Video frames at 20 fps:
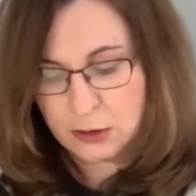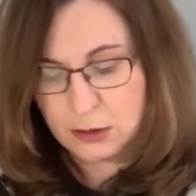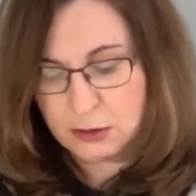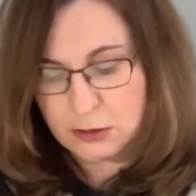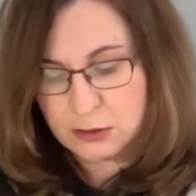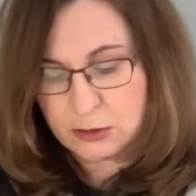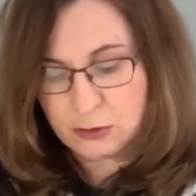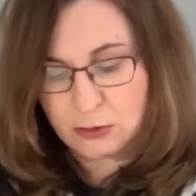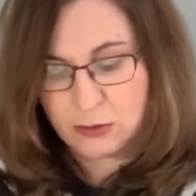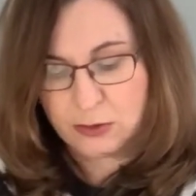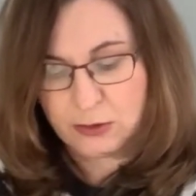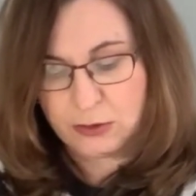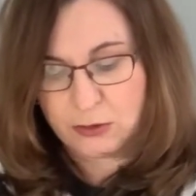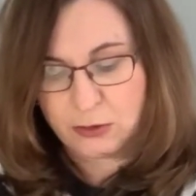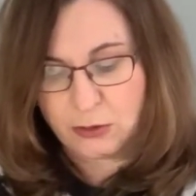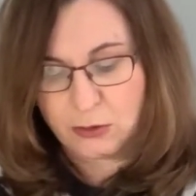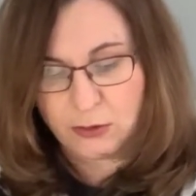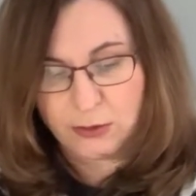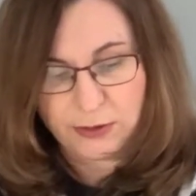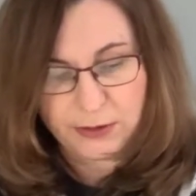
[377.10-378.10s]
So the
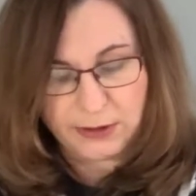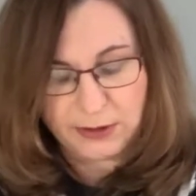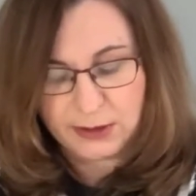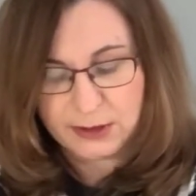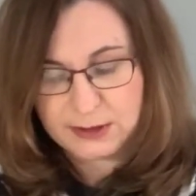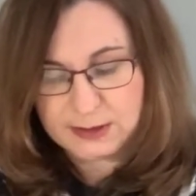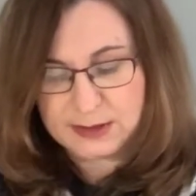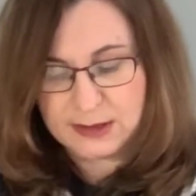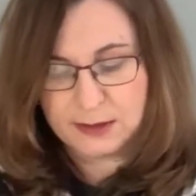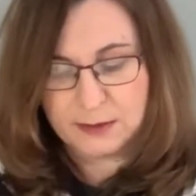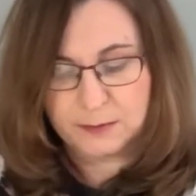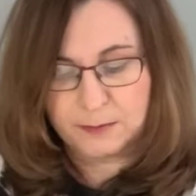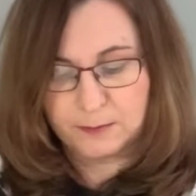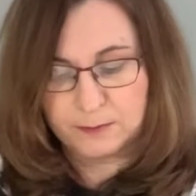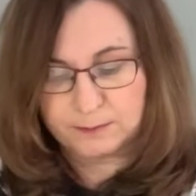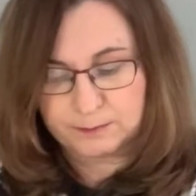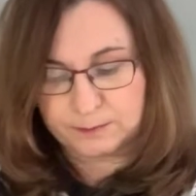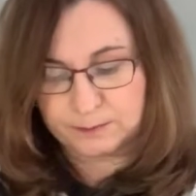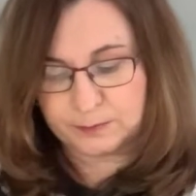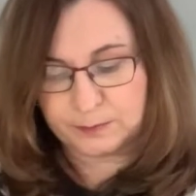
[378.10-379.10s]
whole thing is in.
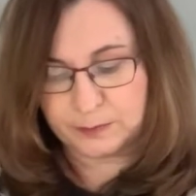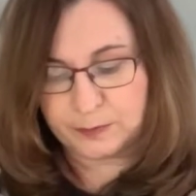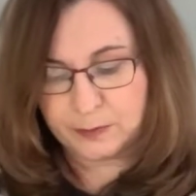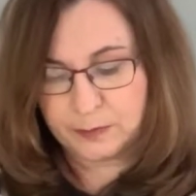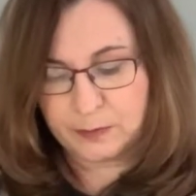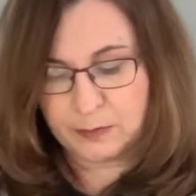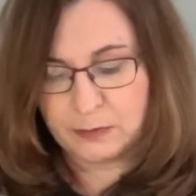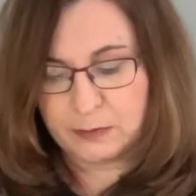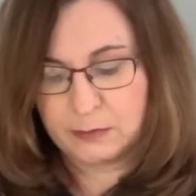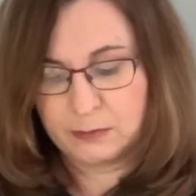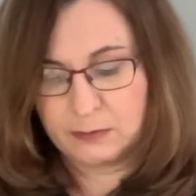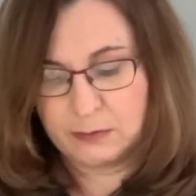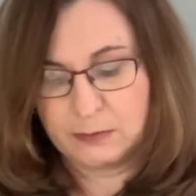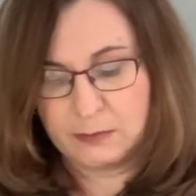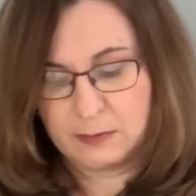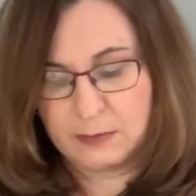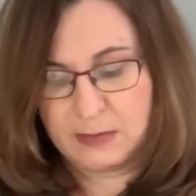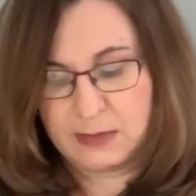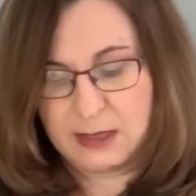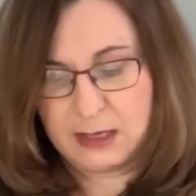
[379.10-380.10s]

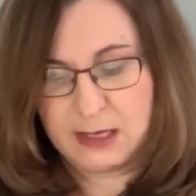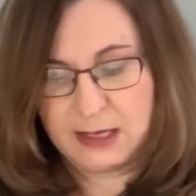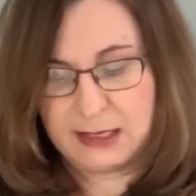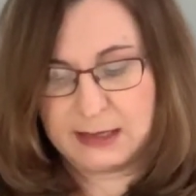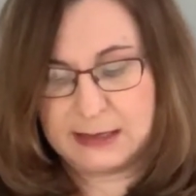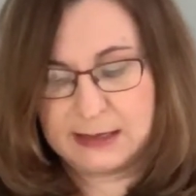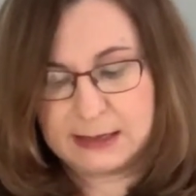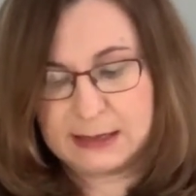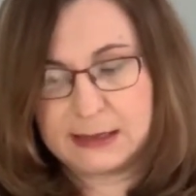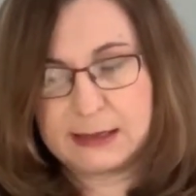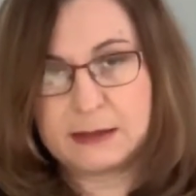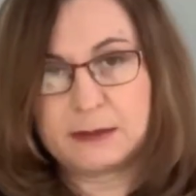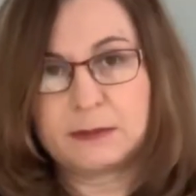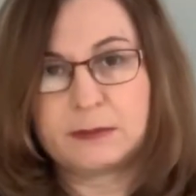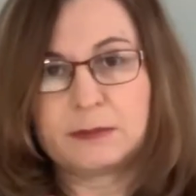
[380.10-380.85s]
Nice.